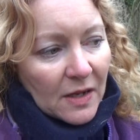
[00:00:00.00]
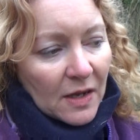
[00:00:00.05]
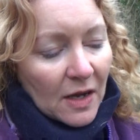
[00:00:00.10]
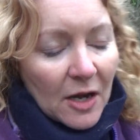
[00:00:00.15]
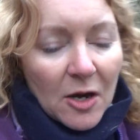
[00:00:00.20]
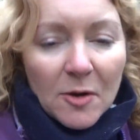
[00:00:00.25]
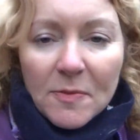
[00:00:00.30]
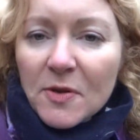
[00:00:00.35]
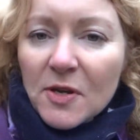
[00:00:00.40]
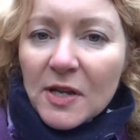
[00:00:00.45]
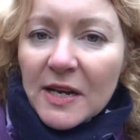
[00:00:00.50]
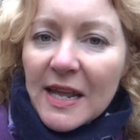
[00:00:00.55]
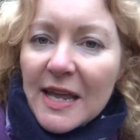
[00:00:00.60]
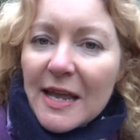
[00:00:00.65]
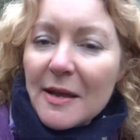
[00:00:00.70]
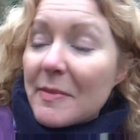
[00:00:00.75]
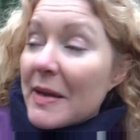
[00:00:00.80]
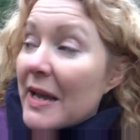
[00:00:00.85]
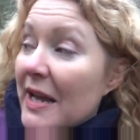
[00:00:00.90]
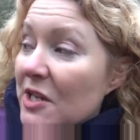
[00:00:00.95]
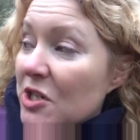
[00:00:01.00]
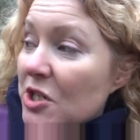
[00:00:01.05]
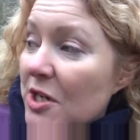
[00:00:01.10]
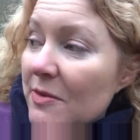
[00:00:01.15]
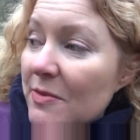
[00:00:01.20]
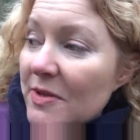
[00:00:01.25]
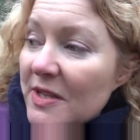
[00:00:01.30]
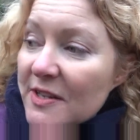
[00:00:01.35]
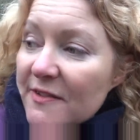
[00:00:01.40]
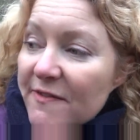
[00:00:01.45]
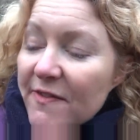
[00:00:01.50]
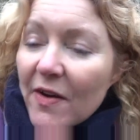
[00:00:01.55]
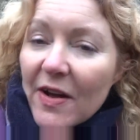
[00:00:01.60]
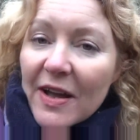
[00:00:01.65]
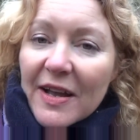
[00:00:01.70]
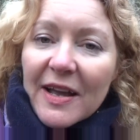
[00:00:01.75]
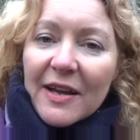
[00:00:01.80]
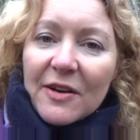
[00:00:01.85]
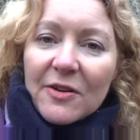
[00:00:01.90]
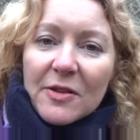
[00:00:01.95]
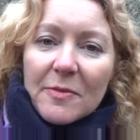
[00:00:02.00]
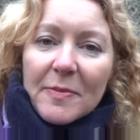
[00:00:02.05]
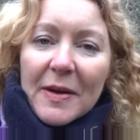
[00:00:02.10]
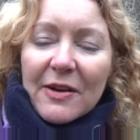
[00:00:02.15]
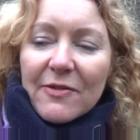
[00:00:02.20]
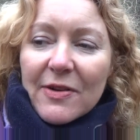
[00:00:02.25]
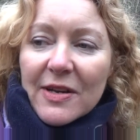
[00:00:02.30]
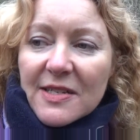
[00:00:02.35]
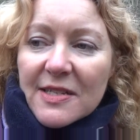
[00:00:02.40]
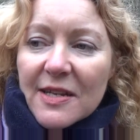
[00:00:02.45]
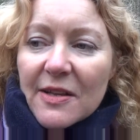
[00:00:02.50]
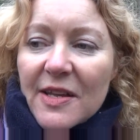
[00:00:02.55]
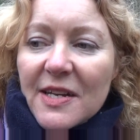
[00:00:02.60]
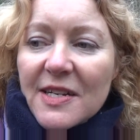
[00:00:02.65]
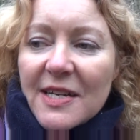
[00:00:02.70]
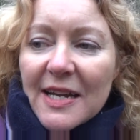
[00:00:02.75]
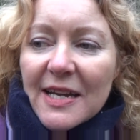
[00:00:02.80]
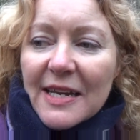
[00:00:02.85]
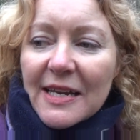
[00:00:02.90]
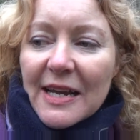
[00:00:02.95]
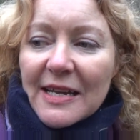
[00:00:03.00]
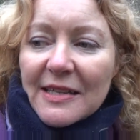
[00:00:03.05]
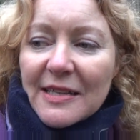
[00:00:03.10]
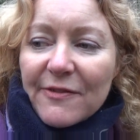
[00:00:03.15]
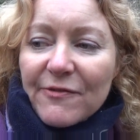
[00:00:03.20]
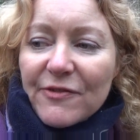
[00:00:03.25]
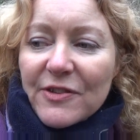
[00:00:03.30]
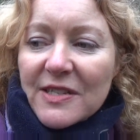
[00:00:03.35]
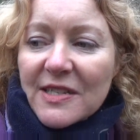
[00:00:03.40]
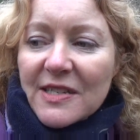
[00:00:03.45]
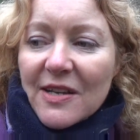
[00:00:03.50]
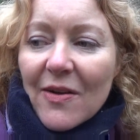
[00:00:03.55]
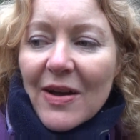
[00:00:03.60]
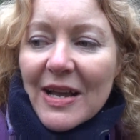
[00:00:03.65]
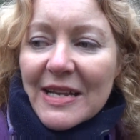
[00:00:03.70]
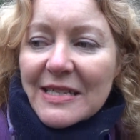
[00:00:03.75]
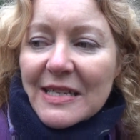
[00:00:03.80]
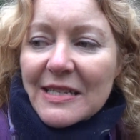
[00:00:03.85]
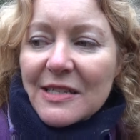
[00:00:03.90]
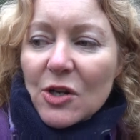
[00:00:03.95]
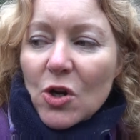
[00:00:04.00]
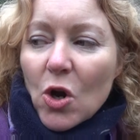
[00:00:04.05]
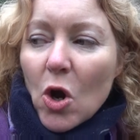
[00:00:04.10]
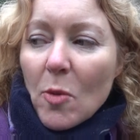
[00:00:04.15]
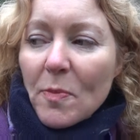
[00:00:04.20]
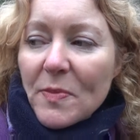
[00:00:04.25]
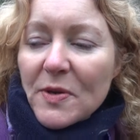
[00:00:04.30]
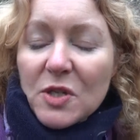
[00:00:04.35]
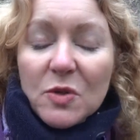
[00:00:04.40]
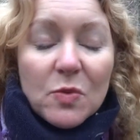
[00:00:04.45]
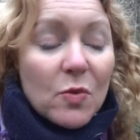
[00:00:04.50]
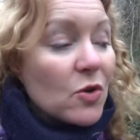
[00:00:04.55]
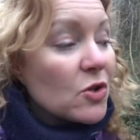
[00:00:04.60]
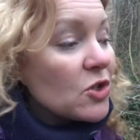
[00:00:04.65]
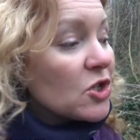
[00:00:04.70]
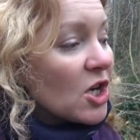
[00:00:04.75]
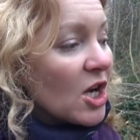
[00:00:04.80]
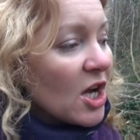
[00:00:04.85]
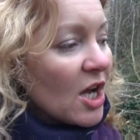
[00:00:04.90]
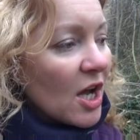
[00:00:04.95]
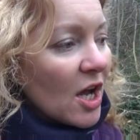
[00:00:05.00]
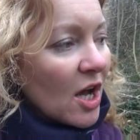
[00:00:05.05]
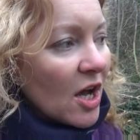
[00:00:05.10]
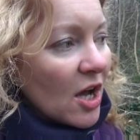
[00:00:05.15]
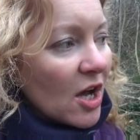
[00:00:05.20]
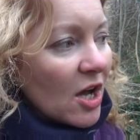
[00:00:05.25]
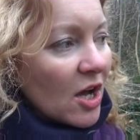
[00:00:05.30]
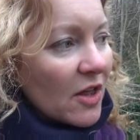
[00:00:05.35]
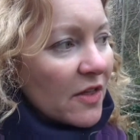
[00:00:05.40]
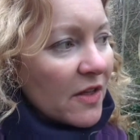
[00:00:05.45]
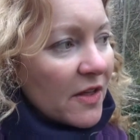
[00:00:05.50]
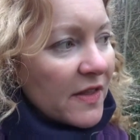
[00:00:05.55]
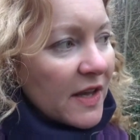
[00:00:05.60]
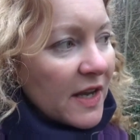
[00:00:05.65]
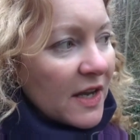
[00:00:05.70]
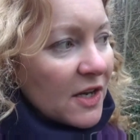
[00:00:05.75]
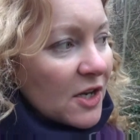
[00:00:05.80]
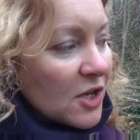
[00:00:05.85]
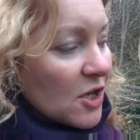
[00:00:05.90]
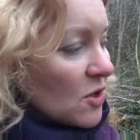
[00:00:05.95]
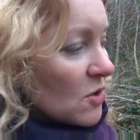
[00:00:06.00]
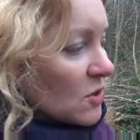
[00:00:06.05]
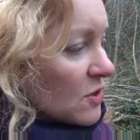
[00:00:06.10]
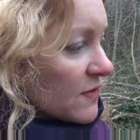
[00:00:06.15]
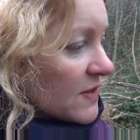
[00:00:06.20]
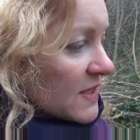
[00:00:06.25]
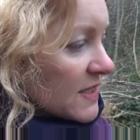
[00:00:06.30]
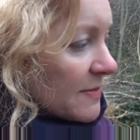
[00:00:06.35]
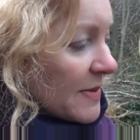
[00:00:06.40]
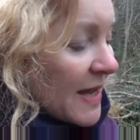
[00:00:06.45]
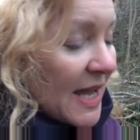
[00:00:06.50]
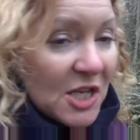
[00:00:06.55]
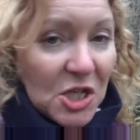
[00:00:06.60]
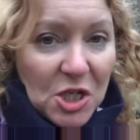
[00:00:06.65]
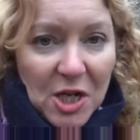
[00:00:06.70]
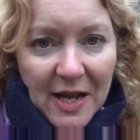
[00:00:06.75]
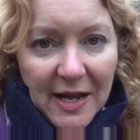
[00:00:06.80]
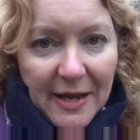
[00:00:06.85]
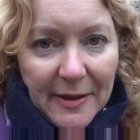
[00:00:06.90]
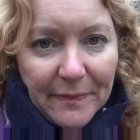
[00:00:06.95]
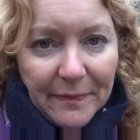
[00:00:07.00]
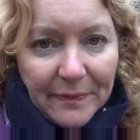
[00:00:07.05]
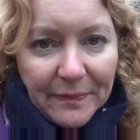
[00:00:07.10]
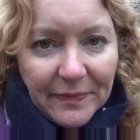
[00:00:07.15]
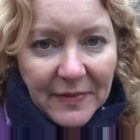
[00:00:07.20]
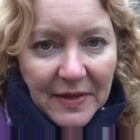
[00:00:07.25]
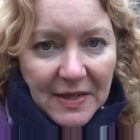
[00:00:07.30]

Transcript: I hope you can hear me actually with this fire going on in the background. So they're taking out different sizes of coppice wood that they're going to use for some hedge laying.